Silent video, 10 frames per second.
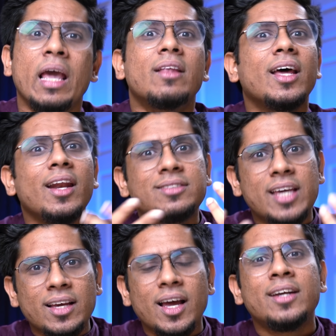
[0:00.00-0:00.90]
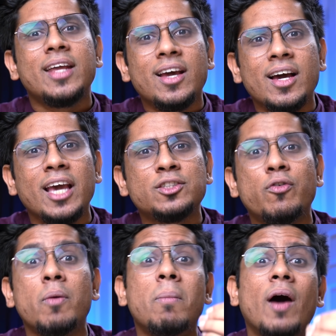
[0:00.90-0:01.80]
Then let's take a case of
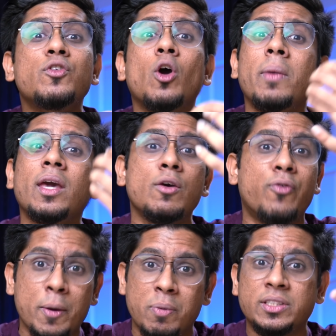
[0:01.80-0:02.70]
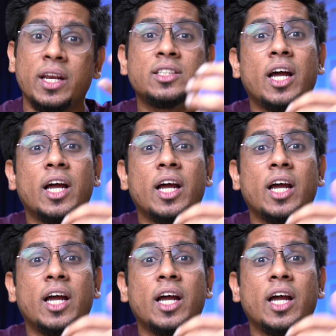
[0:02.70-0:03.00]
a month you're making 5%.